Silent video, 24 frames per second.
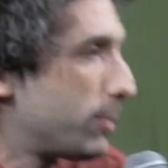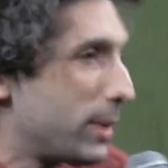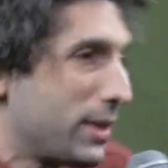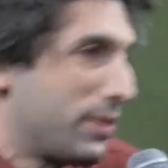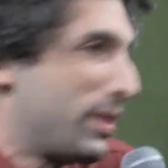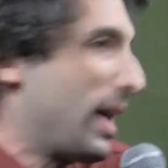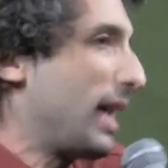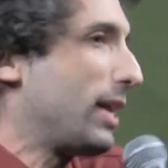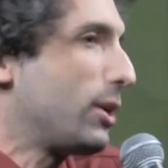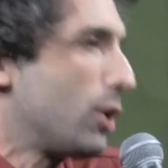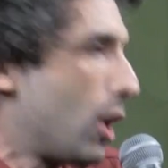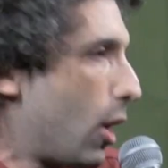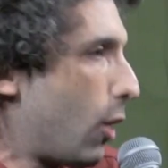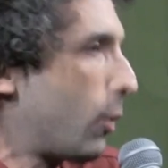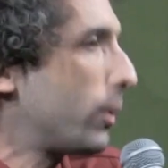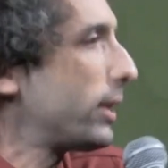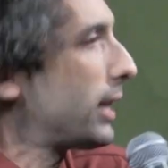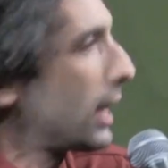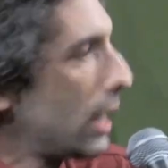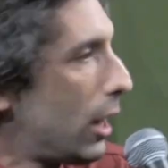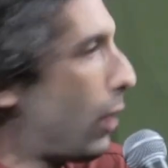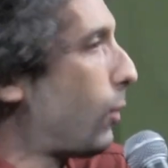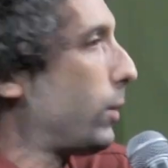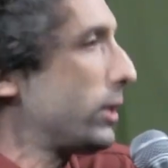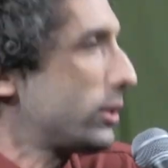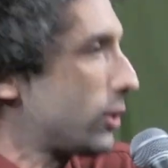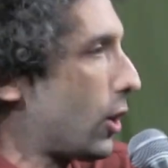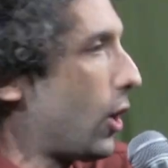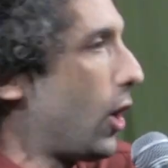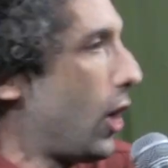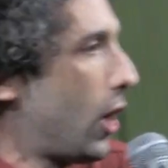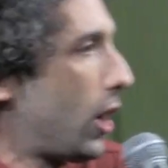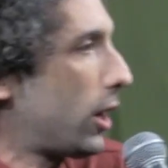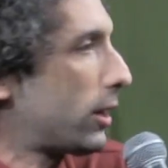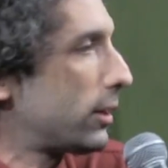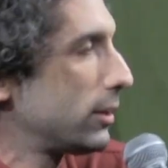me, they know, and they always
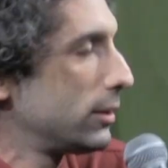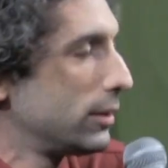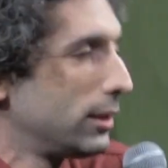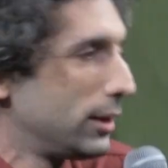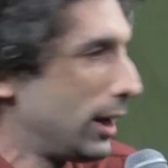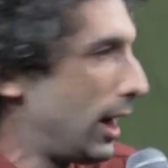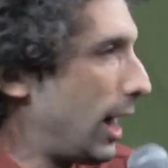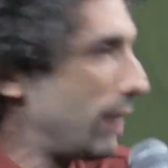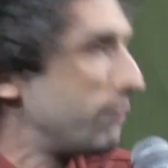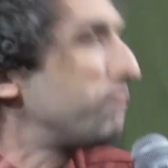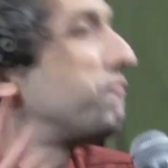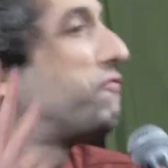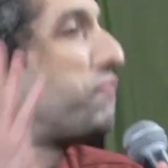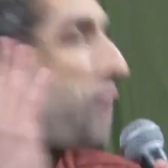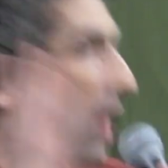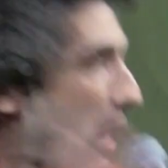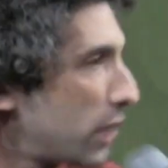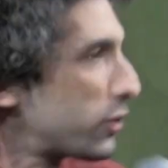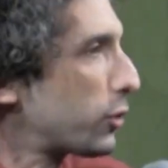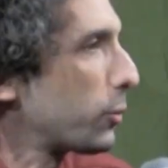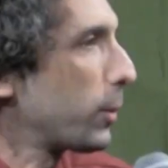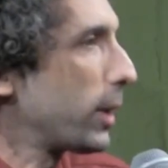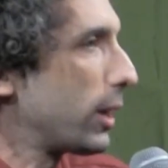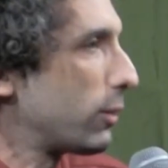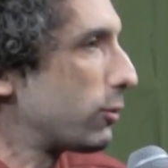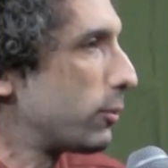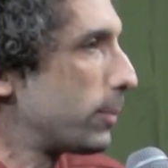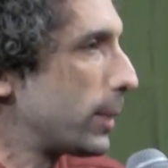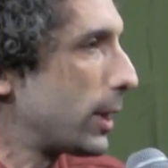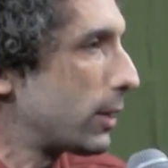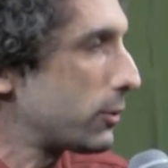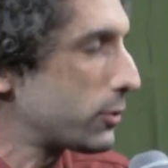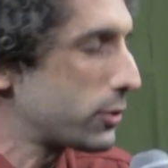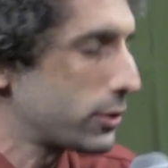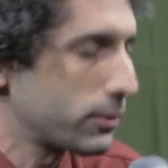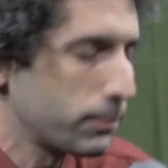honk. Fuck the
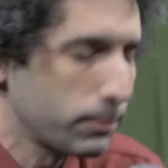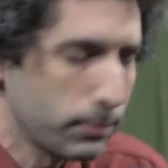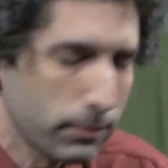roundabouts.